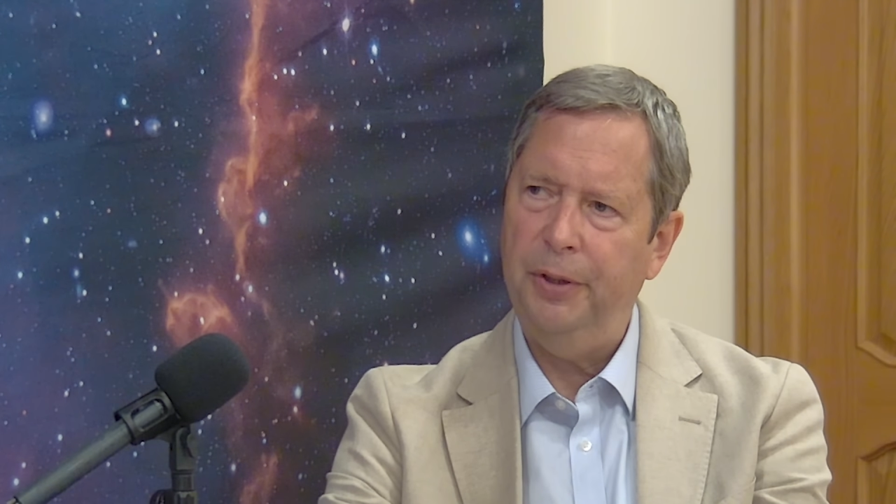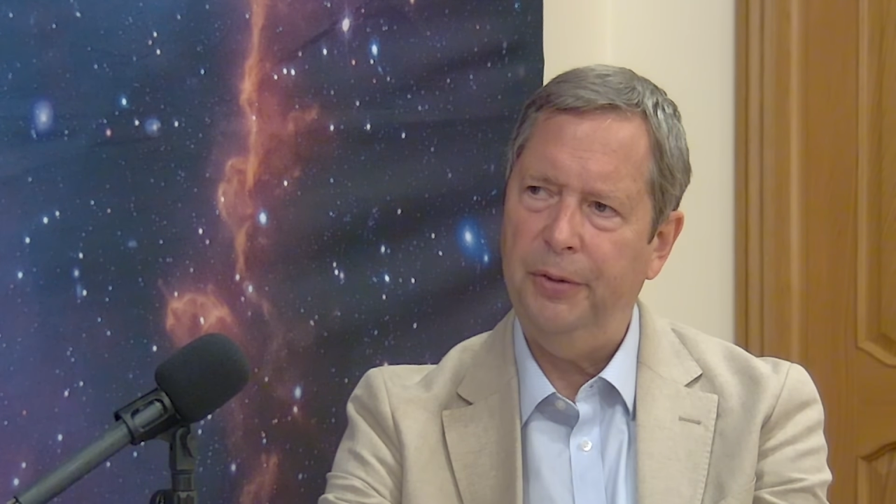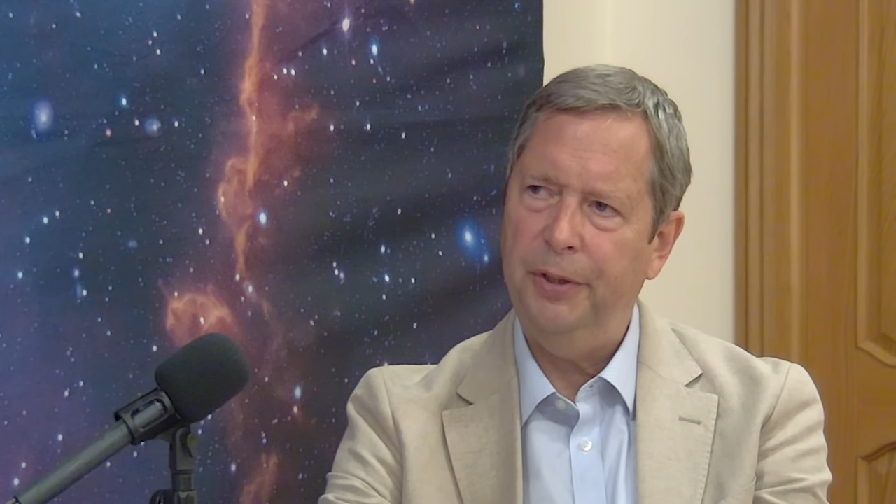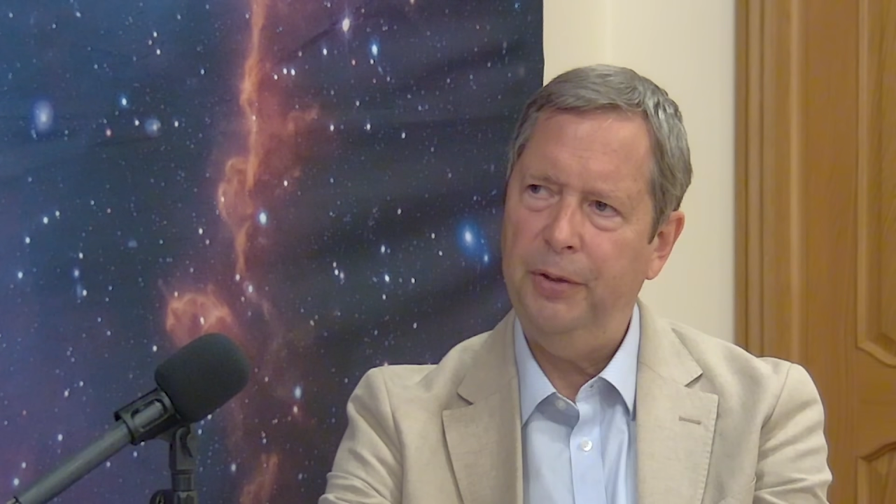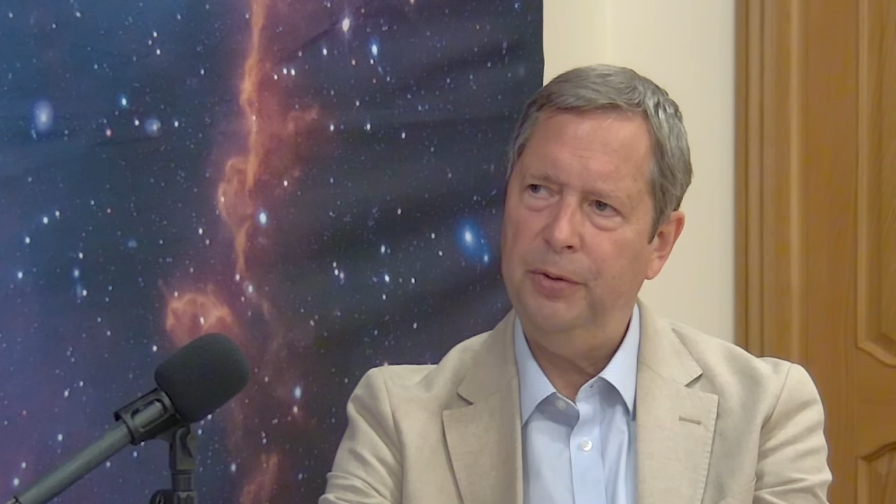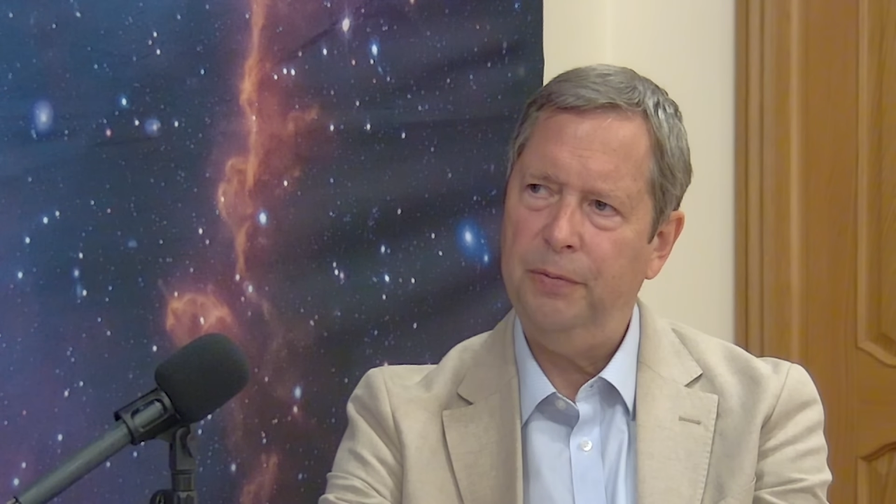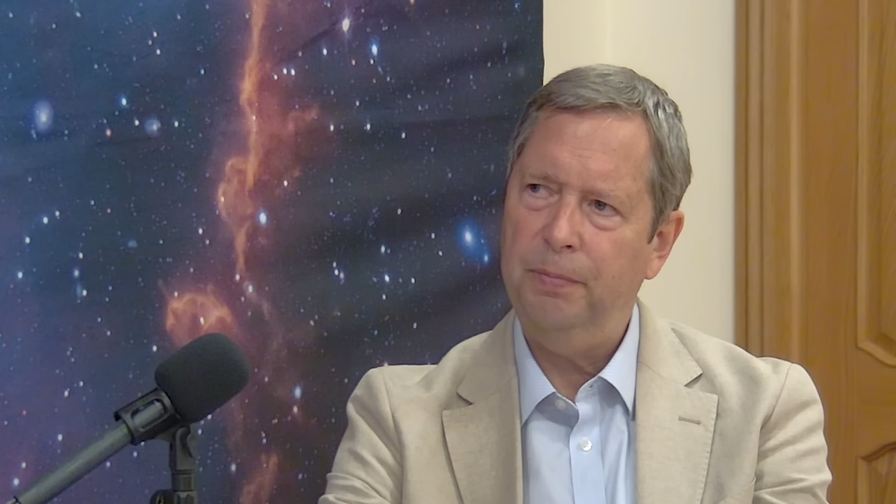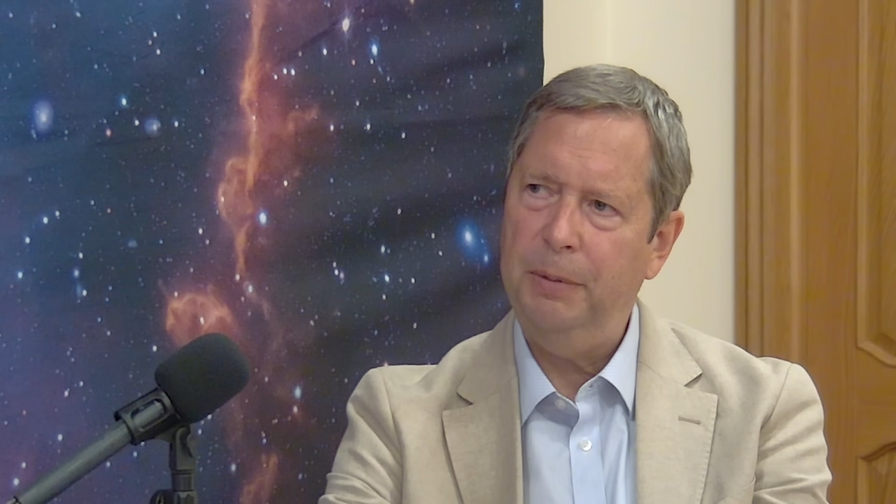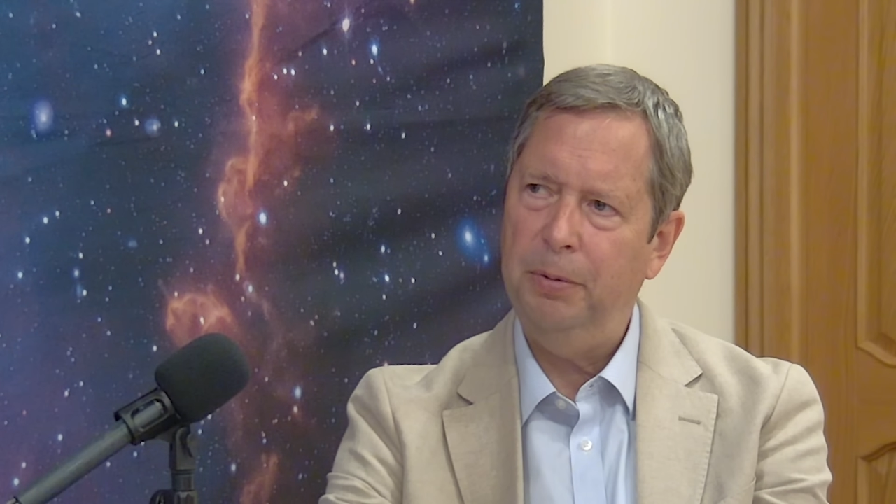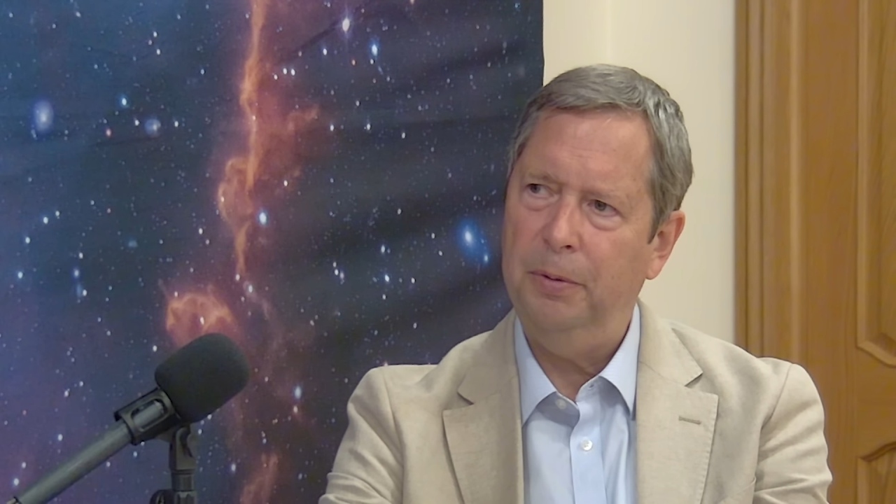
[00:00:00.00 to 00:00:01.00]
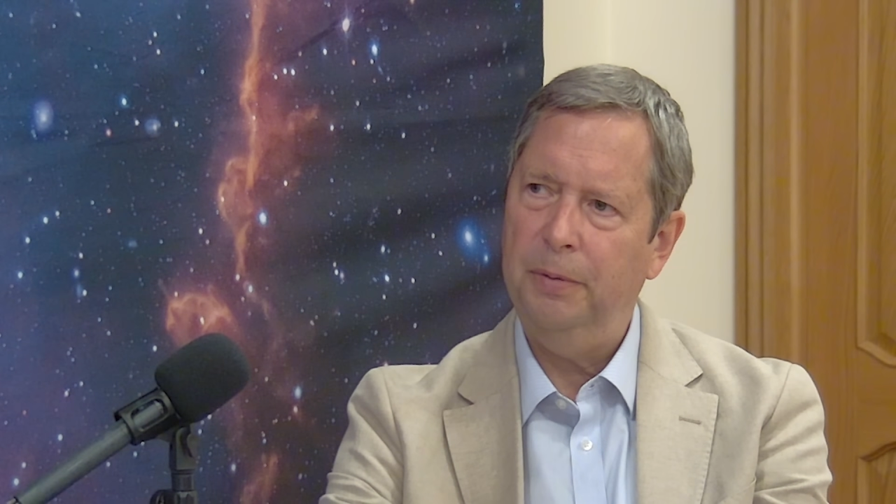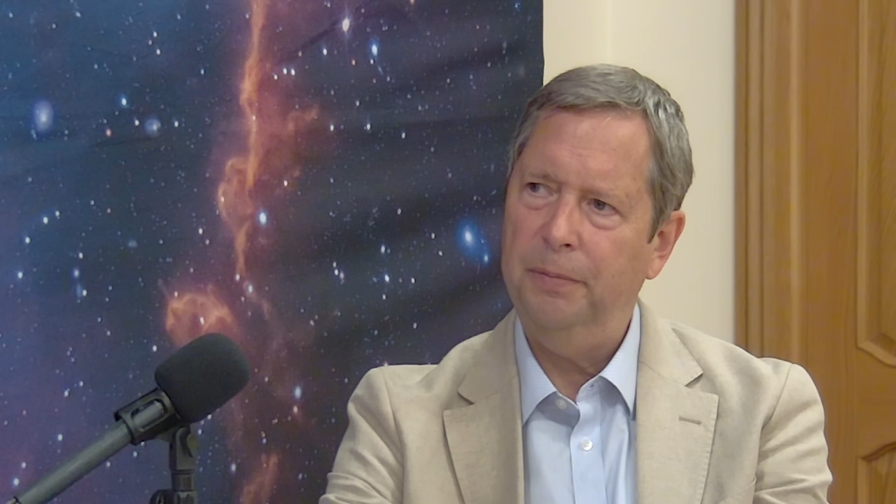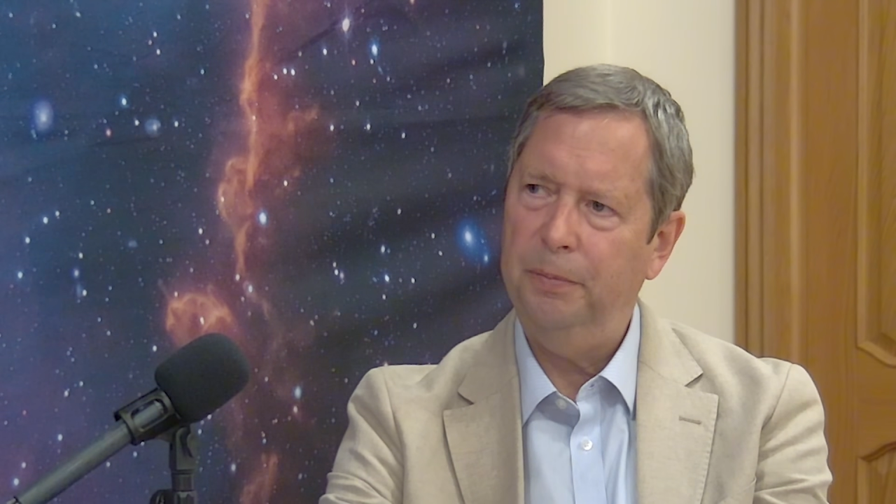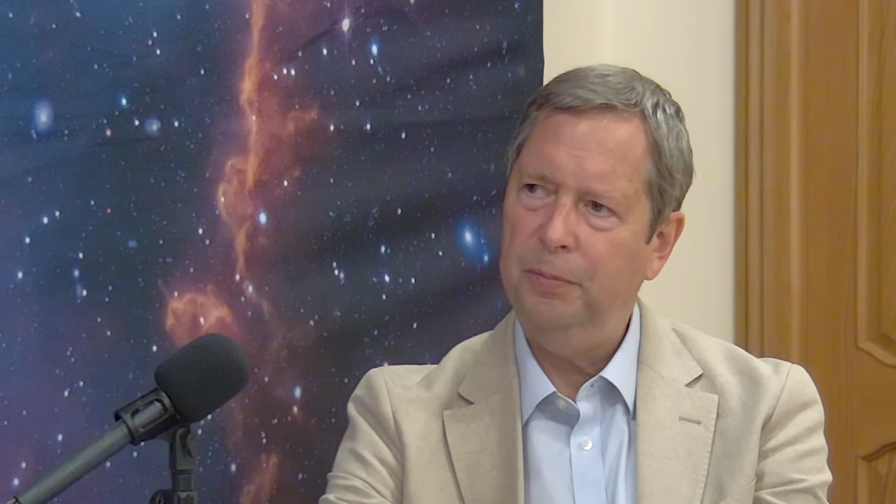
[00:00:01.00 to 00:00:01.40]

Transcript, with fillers: on those people